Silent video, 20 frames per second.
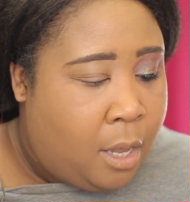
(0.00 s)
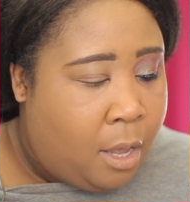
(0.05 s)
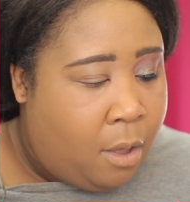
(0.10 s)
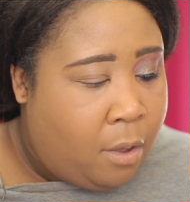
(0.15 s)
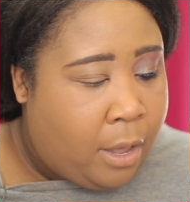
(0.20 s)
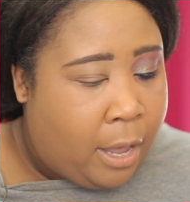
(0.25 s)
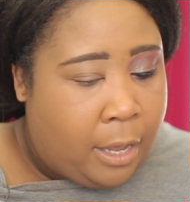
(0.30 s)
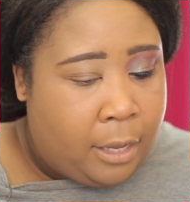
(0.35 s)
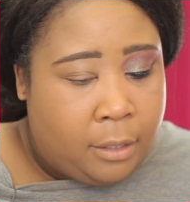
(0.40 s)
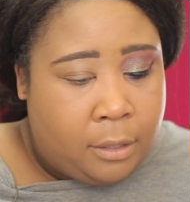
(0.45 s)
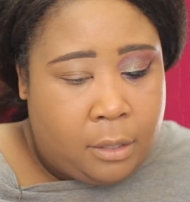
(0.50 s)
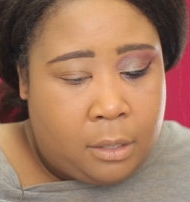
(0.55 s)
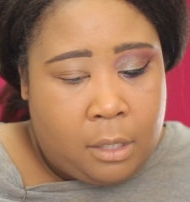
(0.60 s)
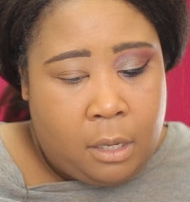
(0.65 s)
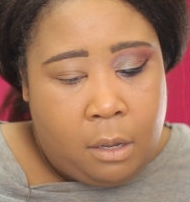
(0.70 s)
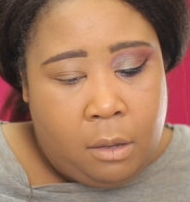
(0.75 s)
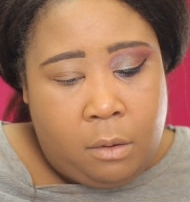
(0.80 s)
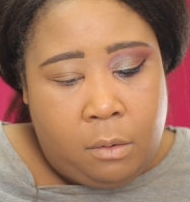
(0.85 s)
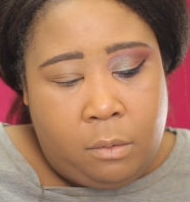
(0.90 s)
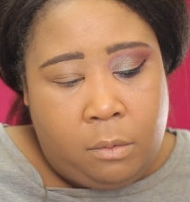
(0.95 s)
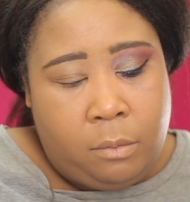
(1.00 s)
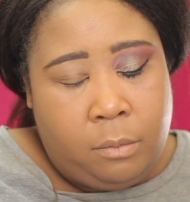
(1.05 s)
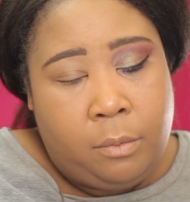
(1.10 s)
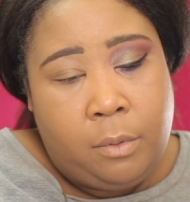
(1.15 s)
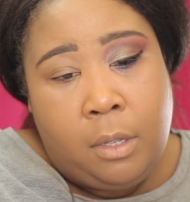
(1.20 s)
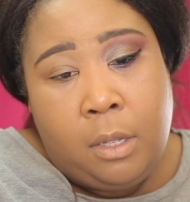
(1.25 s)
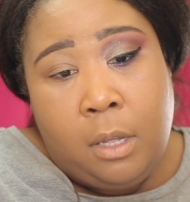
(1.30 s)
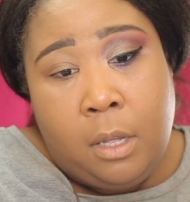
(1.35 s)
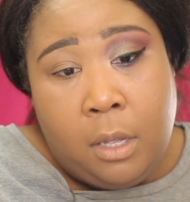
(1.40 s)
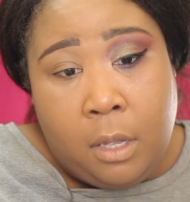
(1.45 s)
Okay, so
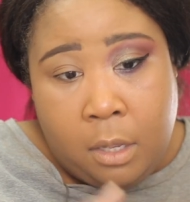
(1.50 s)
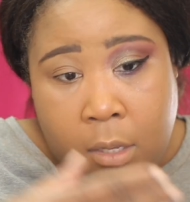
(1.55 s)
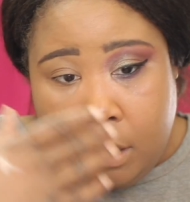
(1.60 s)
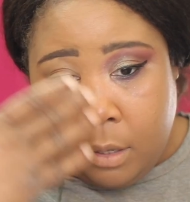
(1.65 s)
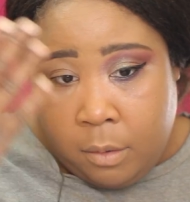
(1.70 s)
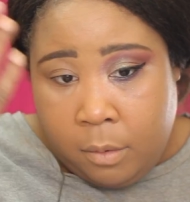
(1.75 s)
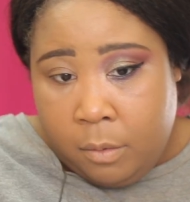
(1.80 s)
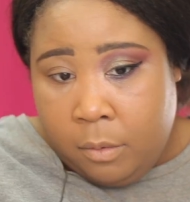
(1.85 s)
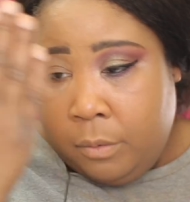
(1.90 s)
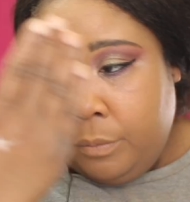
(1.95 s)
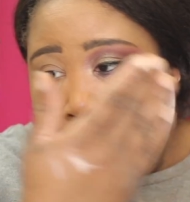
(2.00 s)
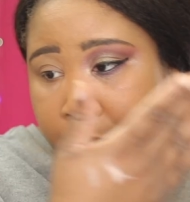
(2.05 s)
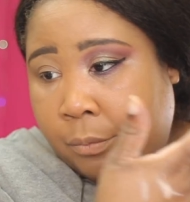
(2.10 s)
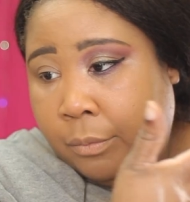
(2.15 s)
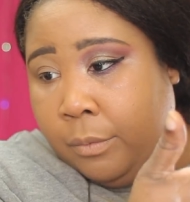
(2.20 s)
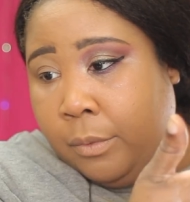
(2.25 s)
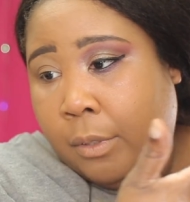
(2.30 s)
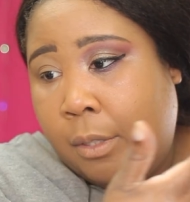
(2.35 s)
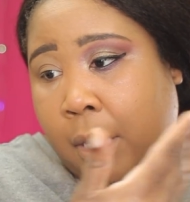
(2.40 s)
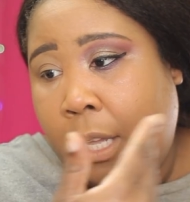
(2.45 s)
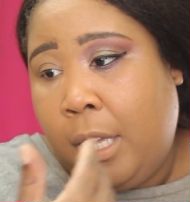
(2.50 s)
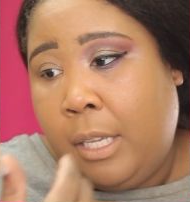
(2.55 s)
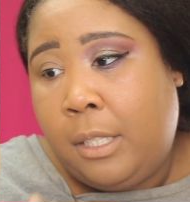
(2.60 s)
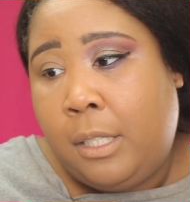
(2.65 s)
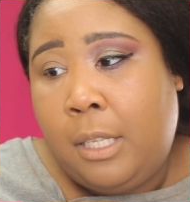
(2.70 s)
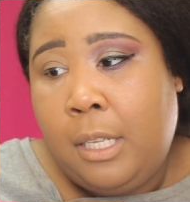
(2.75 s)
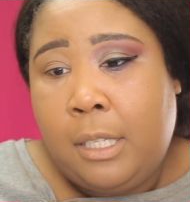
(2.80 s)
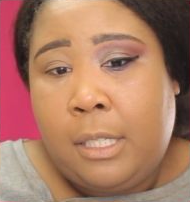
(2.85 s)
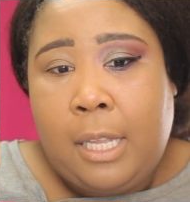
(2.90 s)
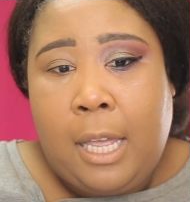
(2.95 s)
that's
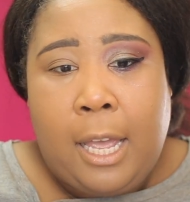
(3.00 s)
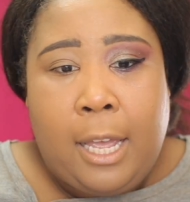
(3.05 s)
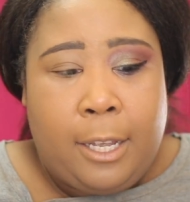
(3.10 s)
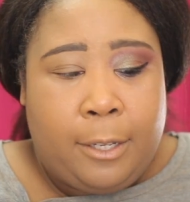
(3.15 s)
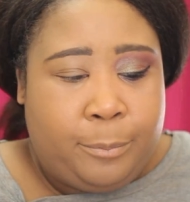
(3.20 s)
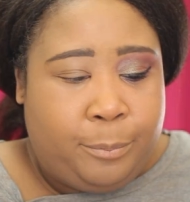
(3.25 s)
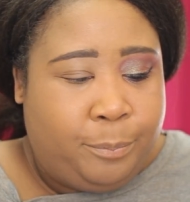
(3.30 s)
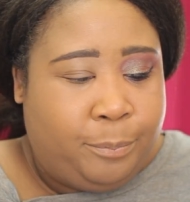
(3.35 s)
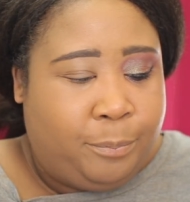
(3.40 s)
this eye.